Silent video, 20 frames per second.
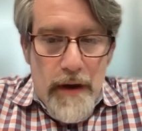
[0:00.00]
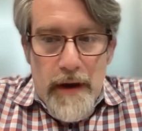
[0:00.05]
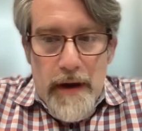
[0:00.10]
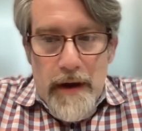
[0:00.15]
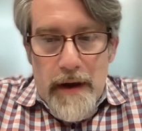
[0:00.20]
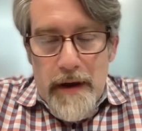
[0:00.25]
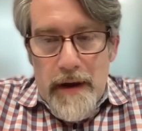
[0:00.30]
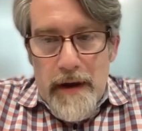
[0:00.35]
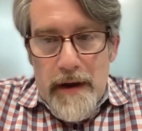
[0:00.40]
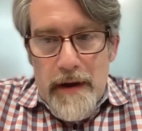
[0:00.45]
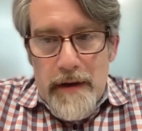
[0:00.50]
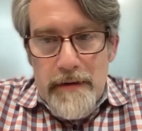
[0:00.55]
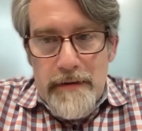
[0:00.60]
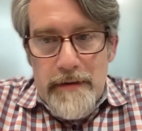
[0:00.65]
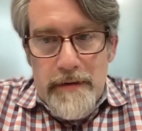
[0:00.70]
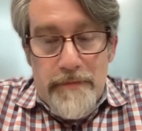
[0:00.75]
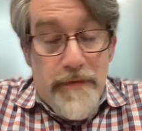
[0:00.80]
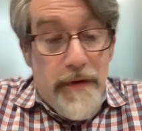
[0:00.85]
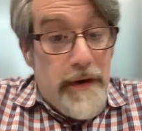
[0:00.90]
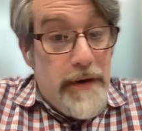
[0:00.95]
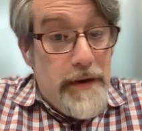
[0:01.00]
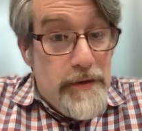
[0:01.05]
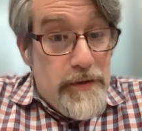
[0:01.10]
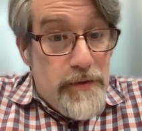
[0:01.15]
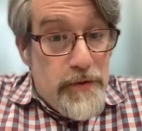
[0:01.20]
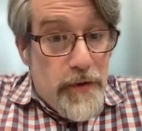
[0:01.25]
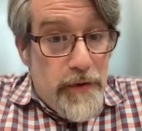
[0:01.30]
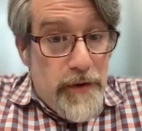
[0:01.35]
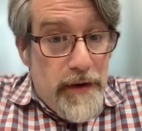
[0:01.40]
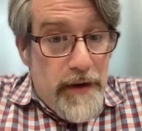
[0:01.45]
And funny
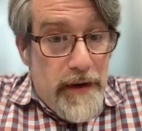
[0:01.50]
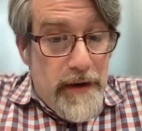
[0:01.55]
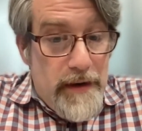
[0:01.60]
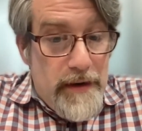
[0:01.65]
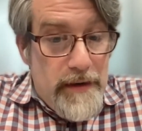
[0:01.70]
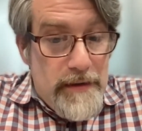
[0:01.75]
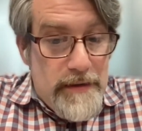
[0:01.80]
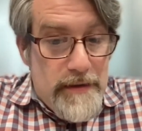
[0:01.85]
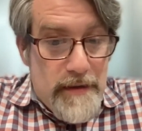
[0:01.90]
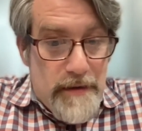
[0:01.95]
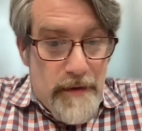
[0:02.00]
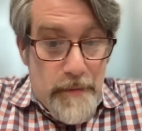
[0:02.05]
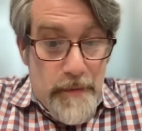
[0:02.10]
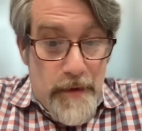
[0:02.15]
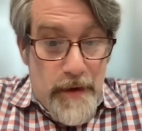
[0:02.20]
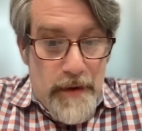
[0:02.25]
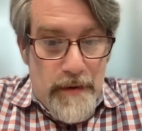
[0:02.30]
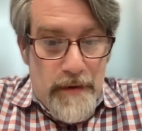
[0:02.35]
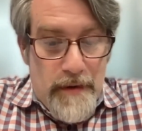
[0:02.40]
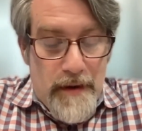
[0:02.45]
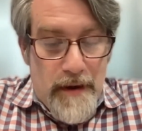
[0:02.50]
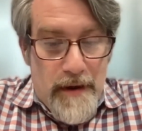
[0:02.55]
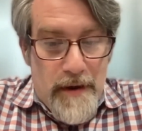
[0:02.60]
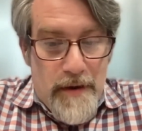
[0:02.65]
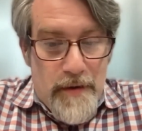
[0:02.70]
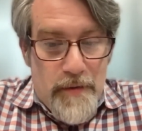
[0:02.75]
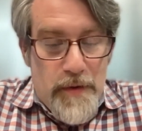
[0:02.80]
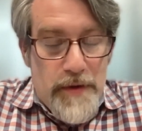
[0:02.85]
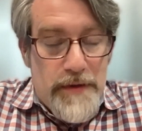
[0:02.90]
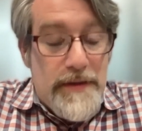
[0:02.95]
story is, I mean,
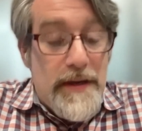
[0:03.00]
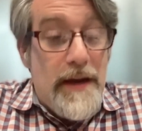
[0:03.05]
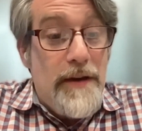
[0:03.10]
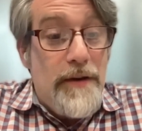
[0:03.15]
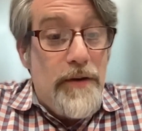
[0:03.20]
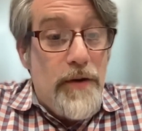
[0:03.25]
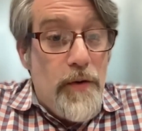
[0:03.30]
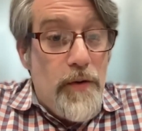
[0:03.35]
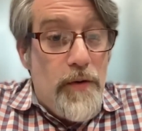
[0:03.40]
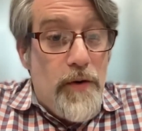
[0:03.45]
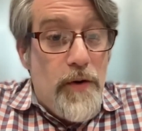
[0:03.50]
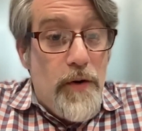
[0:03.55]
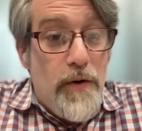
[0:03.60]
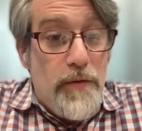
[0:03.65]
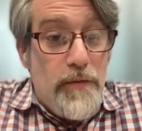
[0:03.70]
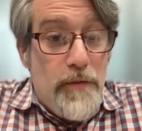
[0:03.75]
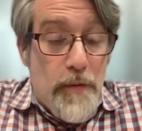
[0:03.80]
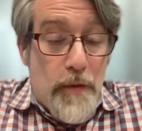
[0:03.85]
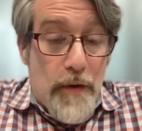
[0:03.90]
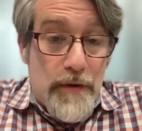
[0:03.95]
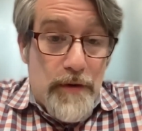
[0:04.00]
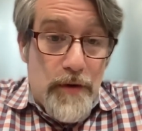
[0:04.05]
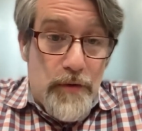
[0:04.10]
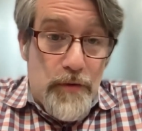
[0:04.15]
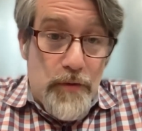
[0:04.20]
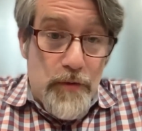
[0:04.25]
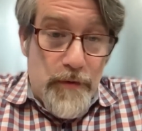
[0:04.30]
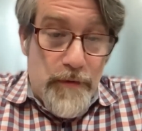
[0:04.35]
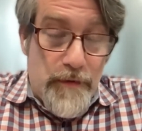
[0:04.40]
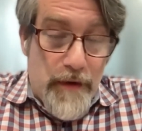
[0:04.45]
we say no code. We wanted
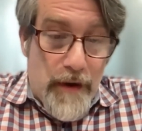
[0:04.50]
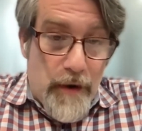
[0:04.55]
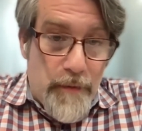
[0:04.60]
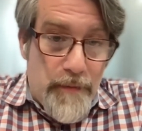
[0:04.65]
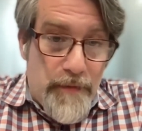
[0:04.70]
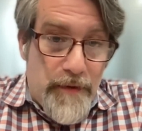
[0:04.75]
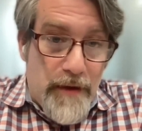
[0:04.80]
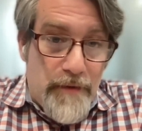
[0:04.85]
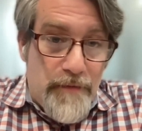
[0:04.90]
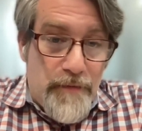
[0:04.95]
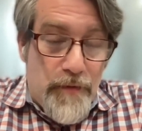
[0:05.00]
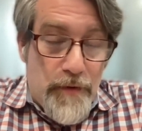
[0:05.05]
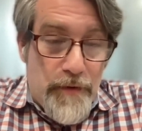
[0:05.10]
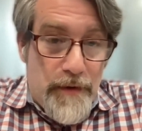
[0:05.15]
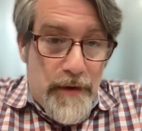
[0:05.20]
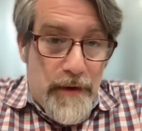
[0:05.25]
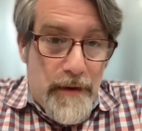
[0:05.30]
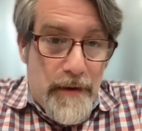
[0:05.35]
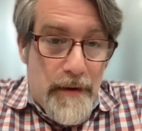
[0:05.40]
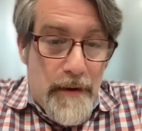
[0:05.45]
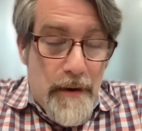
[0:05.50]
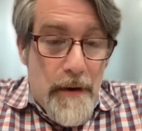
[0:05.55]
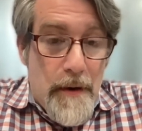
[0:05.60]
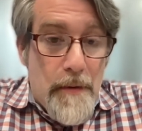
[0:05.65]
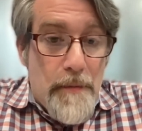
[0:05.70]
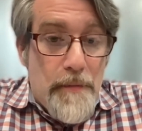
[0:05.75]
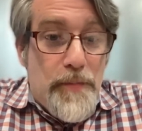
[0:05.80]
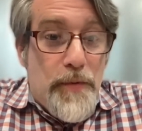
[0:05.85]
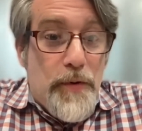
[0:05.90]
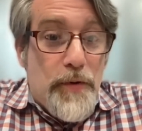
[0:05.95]
to develop that for the
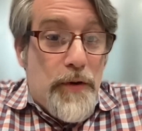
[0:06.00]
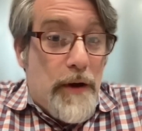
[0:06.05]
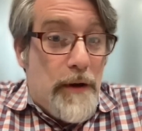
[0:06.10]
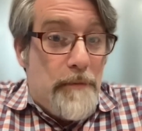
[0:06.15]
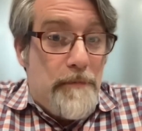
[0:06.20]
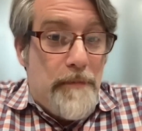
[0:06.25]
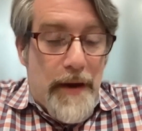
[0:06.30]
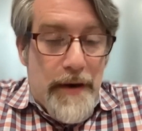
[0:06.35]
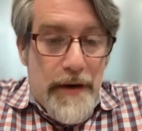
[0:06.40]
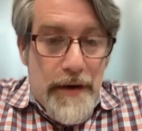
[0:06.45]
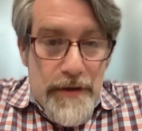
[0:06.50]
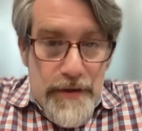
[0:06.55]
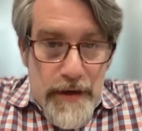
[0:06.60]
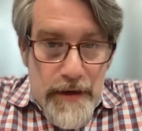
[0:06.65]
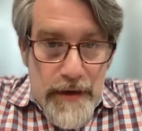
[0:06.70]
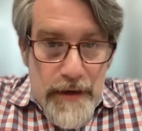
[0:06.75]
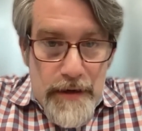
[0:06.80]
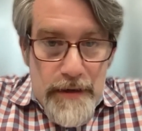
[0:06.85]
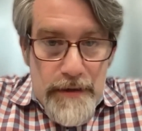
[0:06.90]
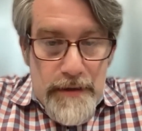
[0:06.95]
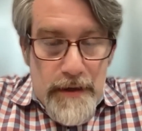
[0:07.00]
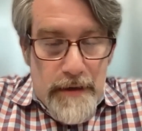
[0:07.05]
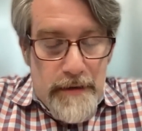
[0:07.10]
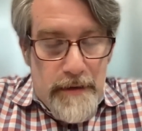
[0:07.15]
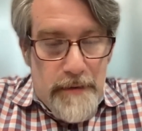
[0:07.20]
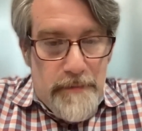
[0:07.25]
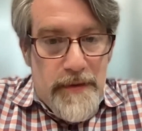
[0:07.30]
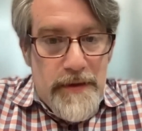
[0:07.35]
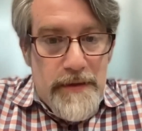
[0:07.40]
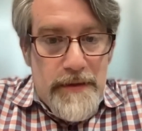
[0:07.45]
product managers and the
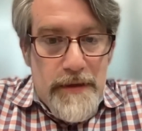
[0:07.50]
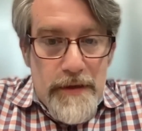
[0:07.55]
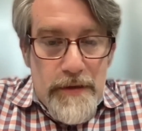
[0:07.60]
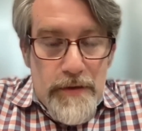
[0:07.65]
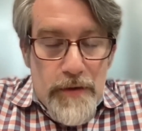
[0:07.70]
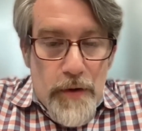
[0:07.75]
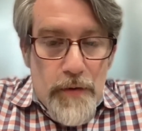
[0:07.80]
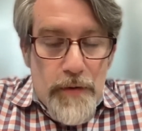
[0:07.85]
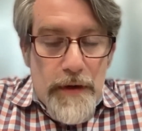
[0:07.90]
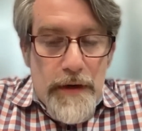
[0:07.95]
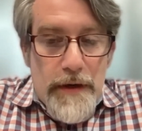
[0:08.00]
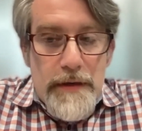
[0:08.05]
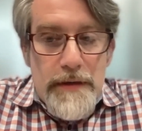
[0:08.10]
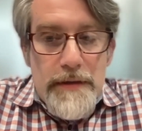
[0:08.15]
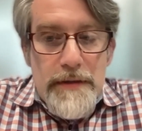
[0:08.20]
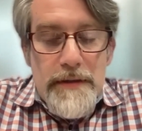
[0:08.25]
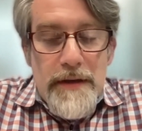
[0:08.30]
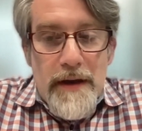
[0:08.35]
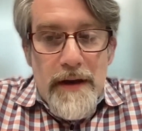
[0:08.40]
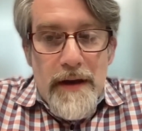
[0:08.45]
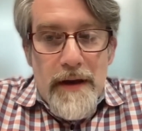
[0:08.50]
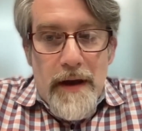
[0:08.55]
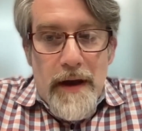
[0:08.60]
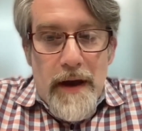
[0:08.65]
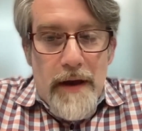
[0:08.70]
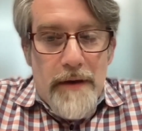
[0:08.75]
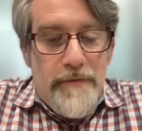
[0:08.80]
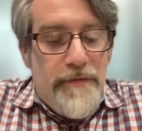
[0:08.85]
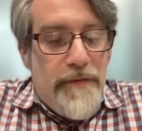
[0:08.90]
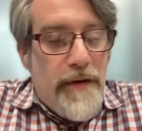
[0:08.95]
business owners.
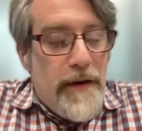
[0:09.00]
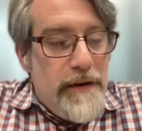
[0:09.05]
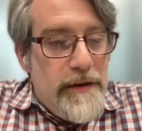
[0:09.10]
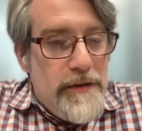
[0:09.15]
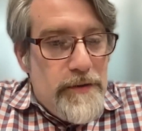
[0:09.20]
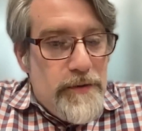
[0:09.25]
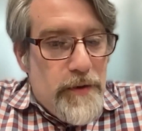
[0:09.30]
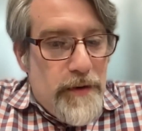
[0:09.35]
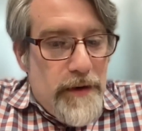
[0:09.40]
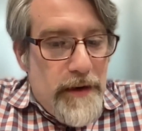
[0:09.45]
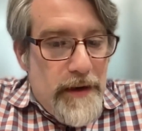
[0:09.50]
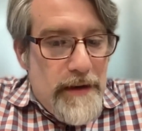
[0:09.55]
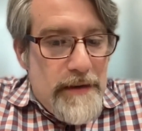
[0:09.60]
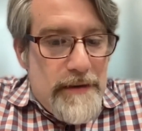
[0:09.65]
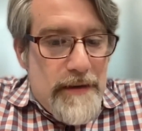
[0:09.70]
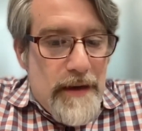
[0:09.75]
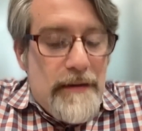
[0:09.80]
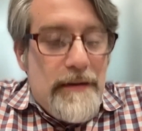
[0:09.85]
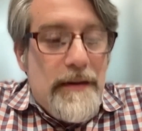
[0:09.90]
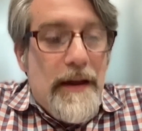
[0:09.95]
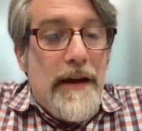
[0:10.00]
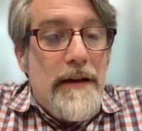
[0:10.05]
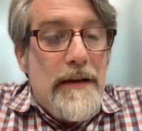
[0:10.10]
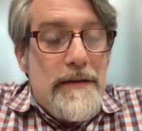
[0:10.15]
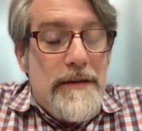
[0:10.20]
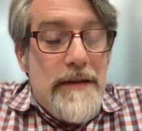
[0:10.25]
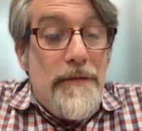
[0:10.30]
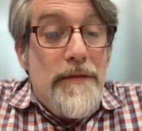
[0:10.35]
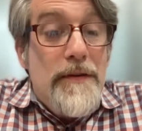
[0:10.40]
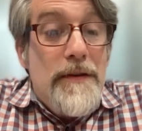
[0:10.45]
And funny story is that
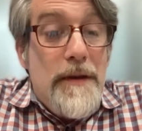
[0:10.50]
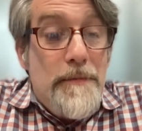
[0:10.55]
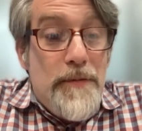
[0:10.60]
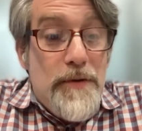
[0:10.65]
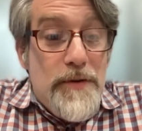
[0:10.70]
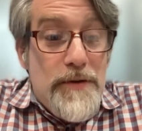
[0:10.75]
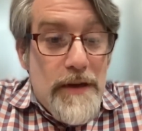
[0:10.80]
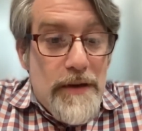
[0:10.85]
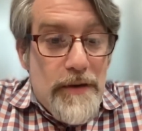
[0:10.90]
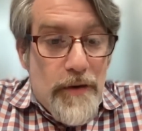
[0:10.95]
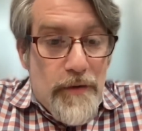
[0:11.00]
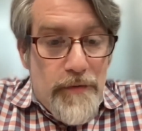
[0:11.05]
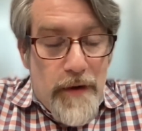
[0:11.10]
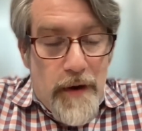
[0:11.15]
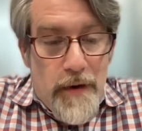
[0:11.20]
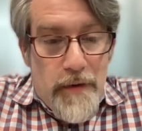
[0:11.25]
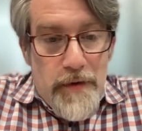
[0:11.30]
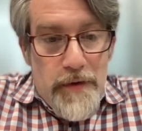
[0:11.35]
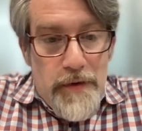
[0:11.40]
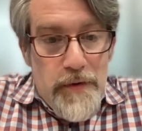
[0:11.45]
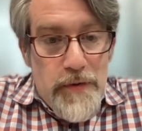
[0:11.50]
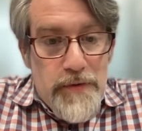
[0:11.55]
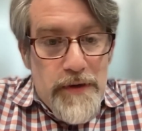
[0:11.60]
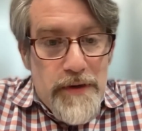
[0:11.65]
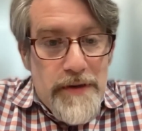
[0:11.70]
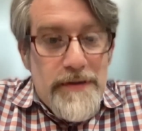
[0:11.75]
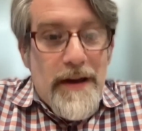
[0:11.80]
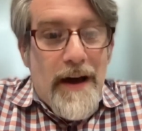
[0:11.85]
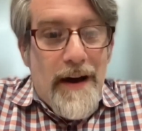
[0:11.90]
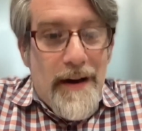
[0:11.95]
70% of our
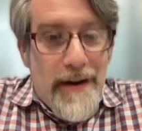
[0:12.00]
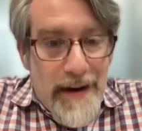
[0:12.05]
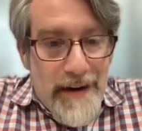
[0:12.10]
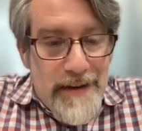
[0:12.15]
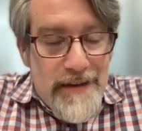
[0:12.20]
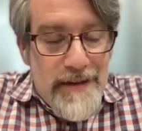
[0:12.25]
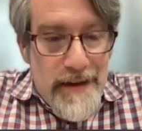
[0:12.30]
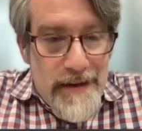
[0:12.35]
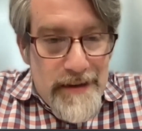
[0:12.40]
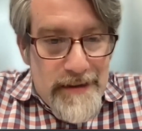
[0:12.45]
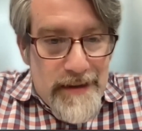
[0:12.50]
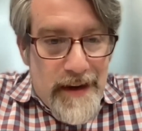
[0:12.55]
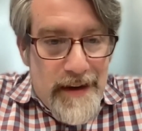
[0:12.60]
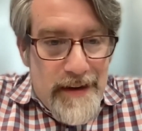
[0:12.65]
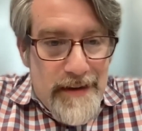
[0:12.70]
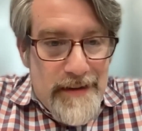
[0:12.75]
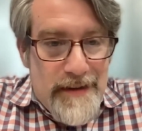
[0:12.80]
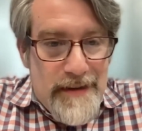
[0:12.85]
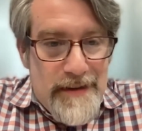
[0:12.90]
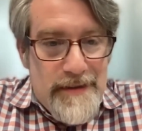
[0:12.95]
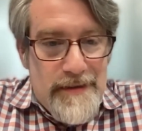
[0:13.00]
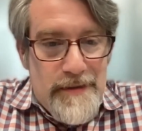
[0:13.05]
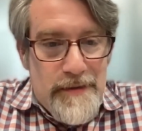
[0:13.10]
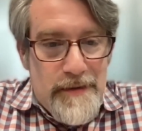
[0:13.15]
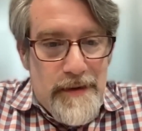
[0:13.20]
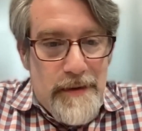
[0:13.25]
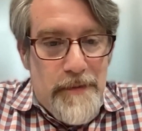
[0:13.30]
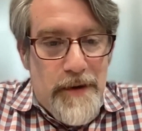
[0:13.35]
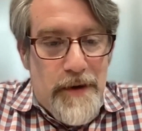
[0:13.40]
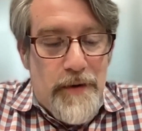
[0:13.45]
users are actually scientists
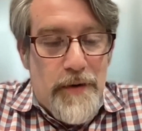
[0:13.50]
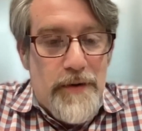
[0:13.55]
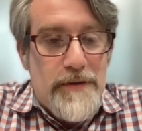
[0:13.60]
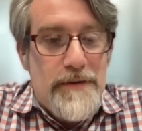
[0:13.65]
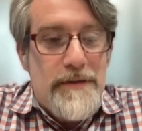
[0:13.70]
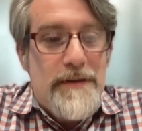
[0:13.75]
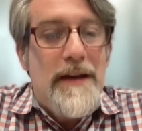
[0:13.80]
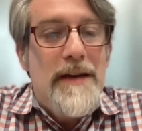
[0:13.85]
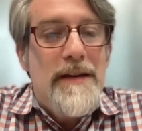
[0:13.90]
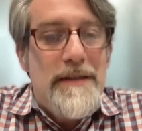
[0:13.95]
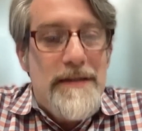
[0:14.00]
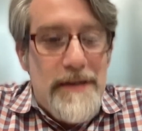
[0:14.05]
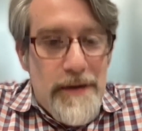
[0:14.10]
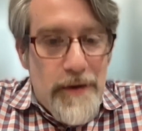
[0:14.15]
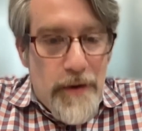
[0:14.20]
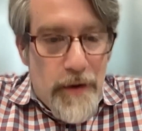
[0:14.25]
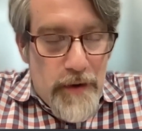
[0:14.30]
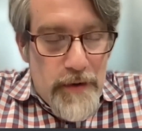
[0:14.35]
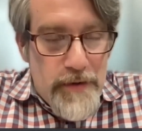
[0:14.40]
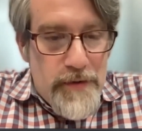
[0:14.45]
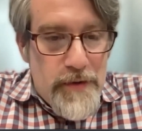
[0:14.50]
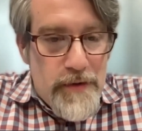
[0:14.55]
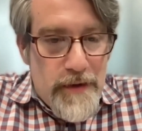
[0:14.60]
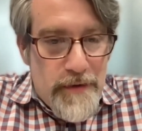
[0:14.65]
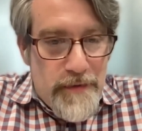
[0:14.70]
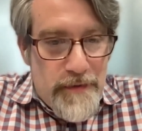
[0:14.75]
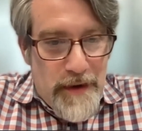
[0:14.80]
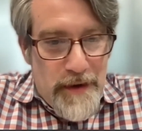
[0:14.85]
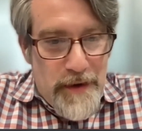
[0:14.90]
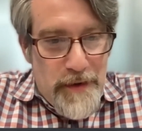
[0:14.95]
because they see also the
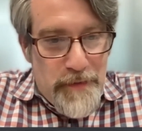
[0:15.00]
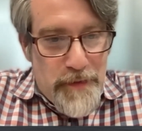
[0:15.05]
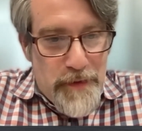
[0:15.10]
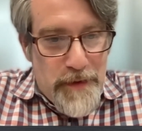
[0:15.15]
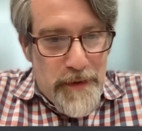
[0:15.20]
value for